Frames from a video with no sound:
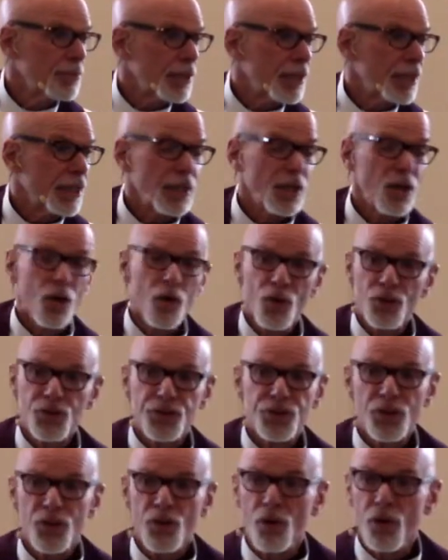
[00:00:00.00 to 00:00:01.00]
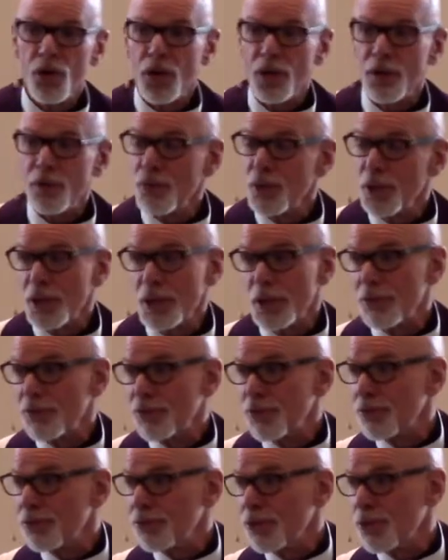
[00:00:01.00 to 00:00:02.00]
And he holds court really
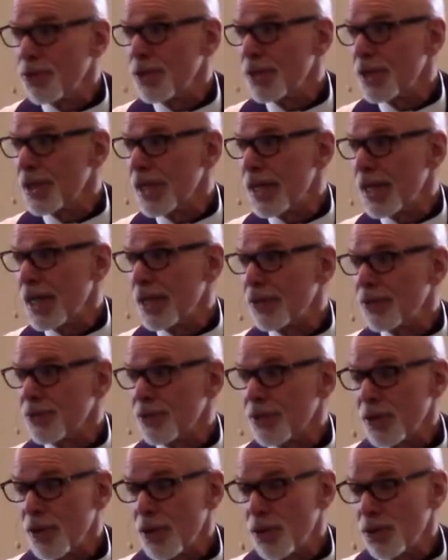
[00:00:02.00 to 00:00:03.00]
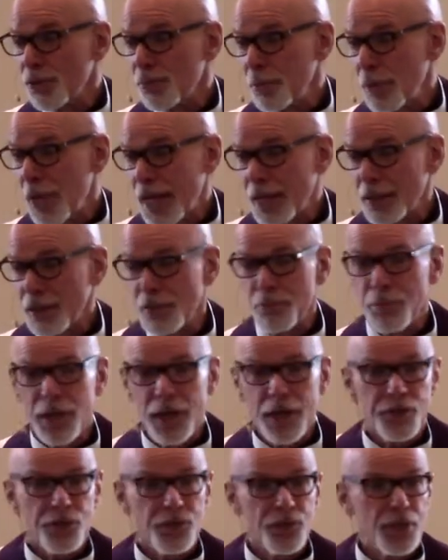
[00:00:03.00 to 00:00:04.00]
for four days. He goes back to
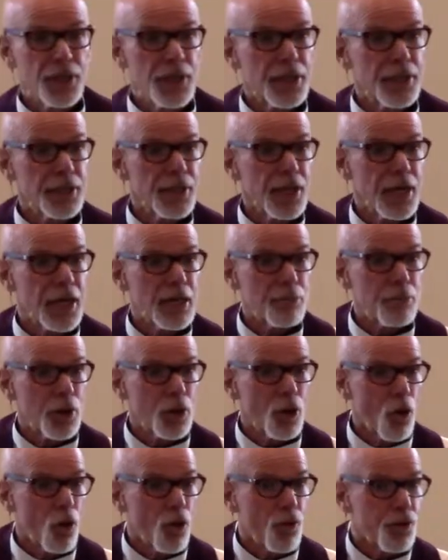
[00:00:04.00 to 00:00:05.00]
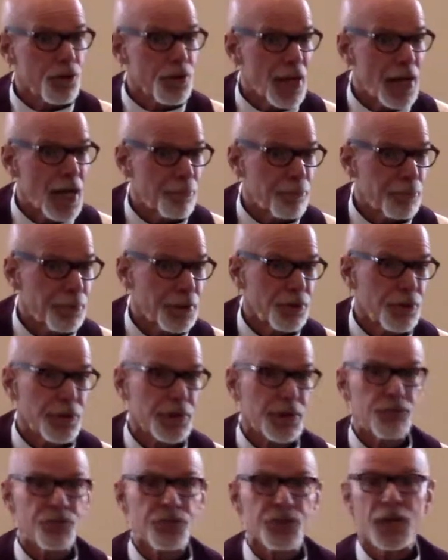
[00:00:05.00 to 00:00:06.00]
Bethany at night. But over that
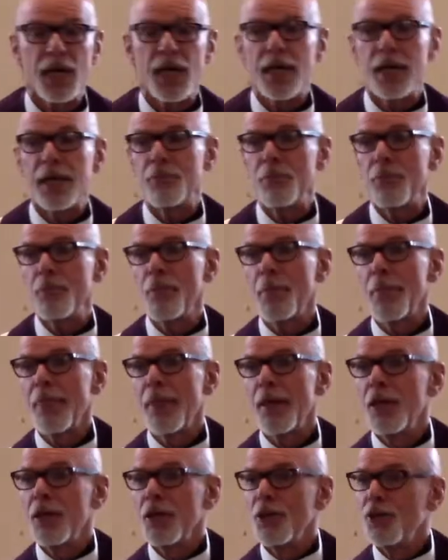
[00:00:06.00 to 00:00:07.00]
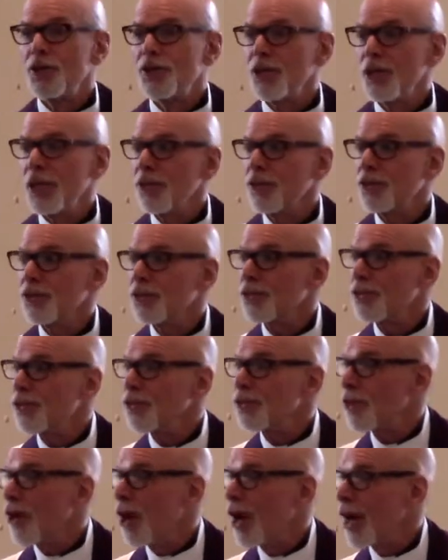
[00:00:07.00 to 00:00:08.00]
period of time, Jesus
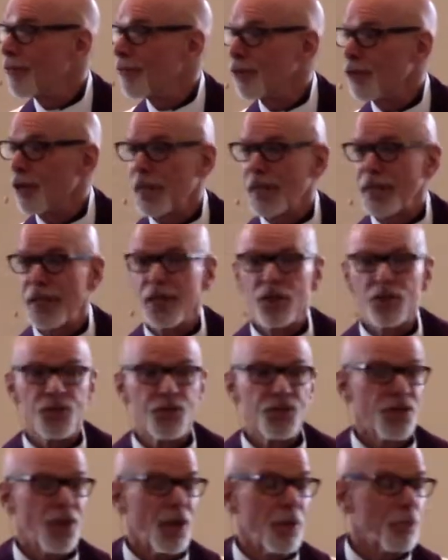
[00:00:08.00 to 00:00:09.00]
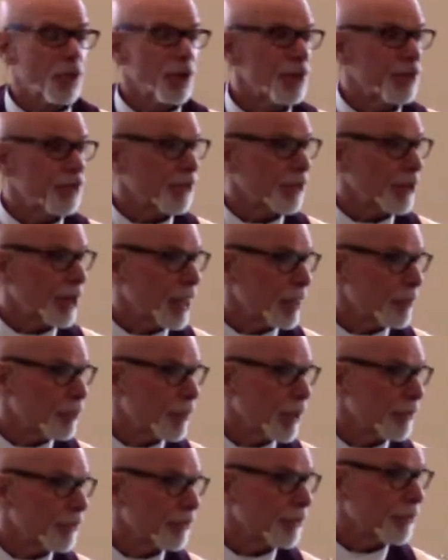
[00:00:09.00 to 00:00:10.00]
is offering his summary
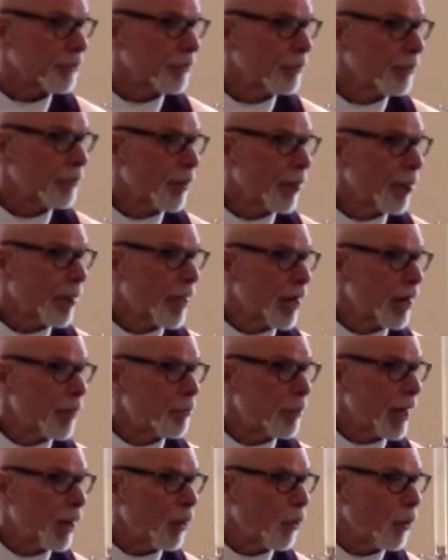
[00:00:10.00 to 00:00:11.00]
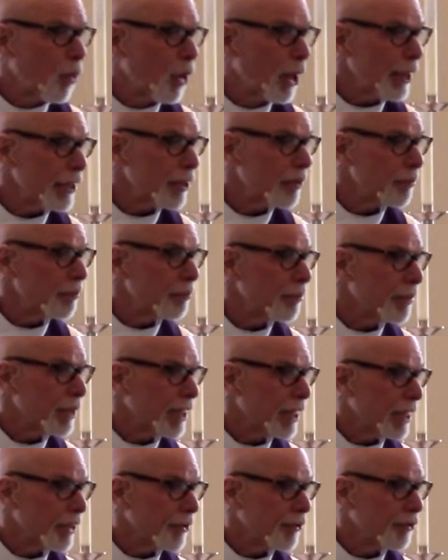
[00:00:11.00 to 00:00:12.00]
statements about what it
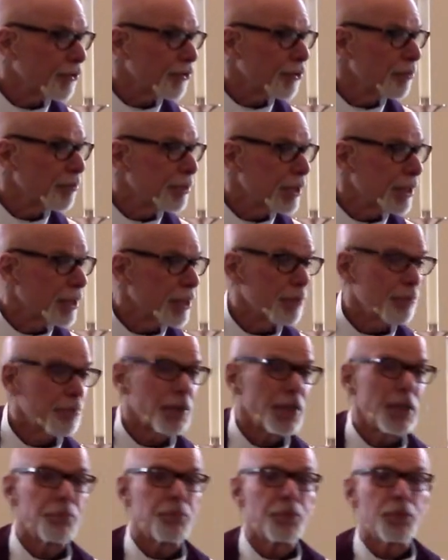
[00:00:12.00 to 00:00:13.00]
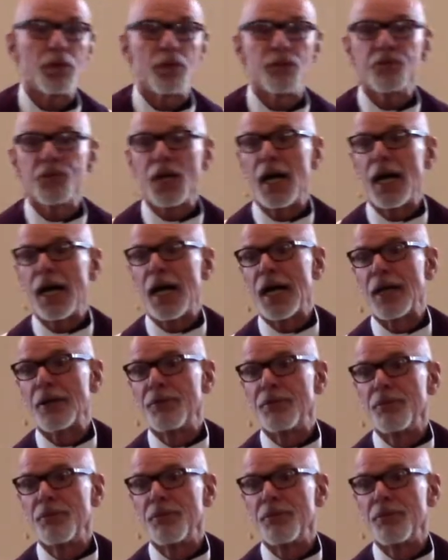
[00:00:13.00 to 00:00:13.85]
means to be a people of God.